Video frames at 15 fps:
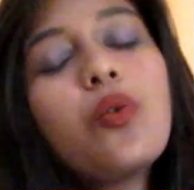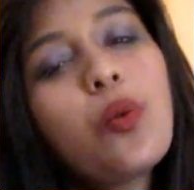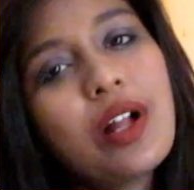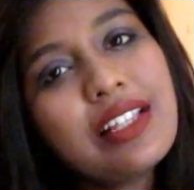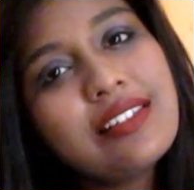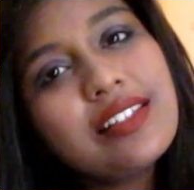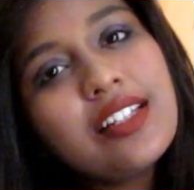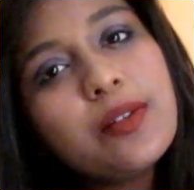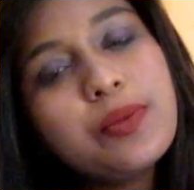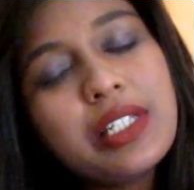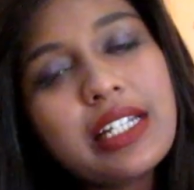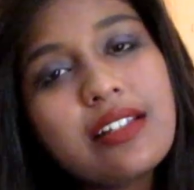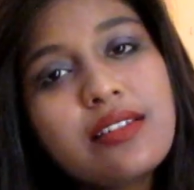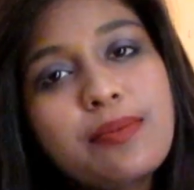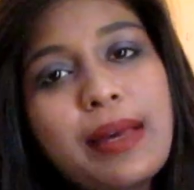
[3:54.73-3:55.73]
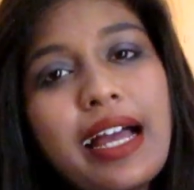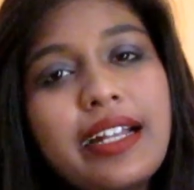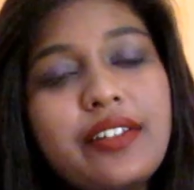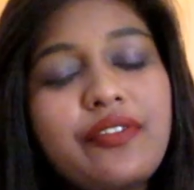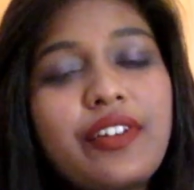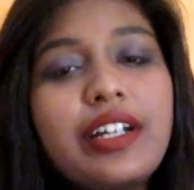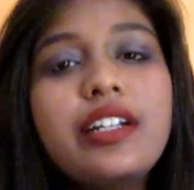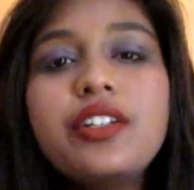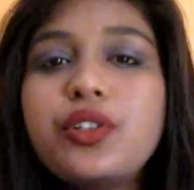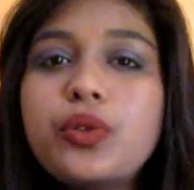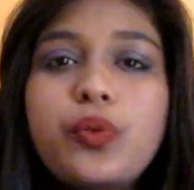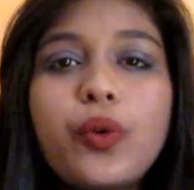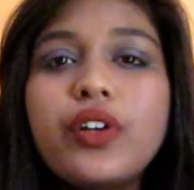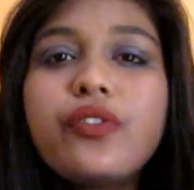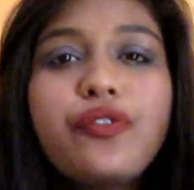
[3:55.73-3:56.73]
Once the lipstick is mattified,
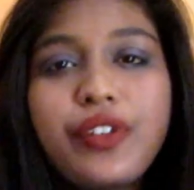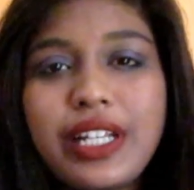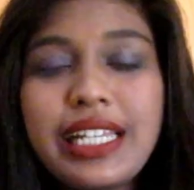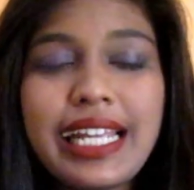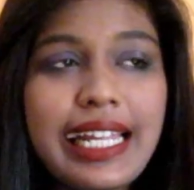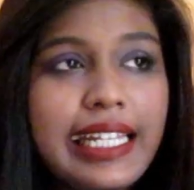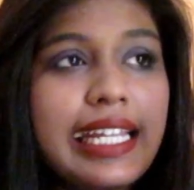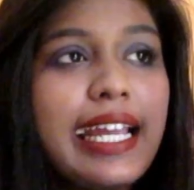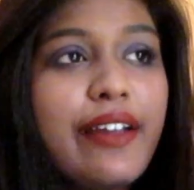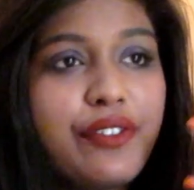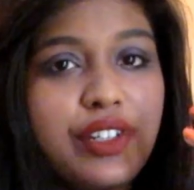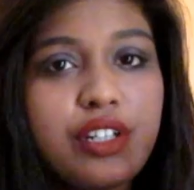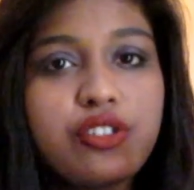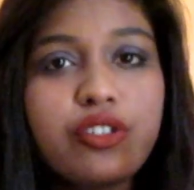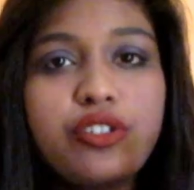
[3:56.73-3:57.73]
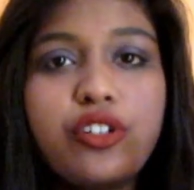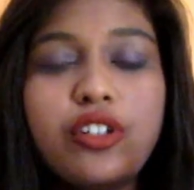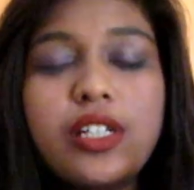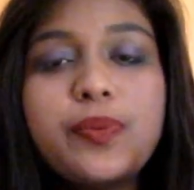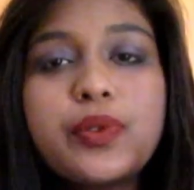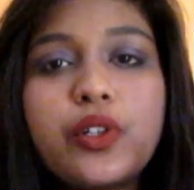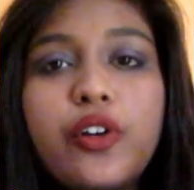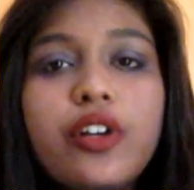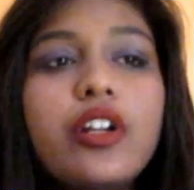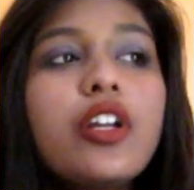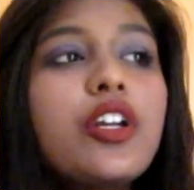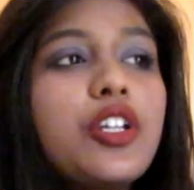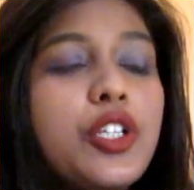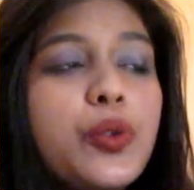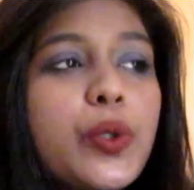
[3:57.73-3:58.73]
you won't feel any heaviness on your lips or
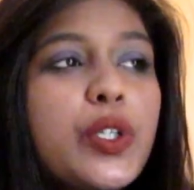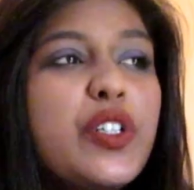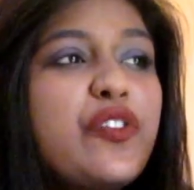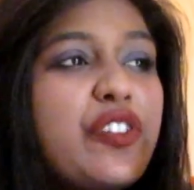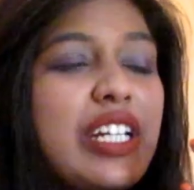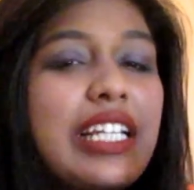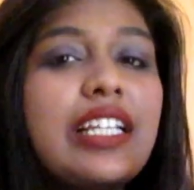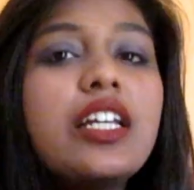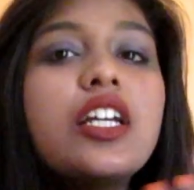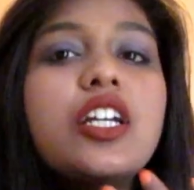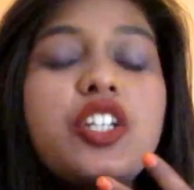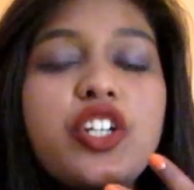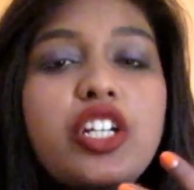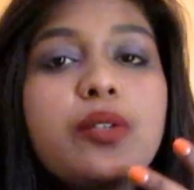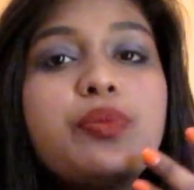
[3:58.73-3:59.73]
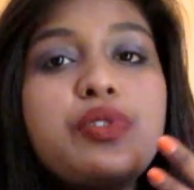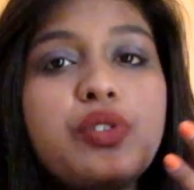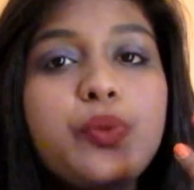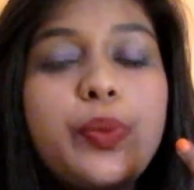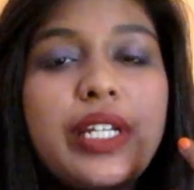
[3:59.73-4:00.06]
you won't feel your lips to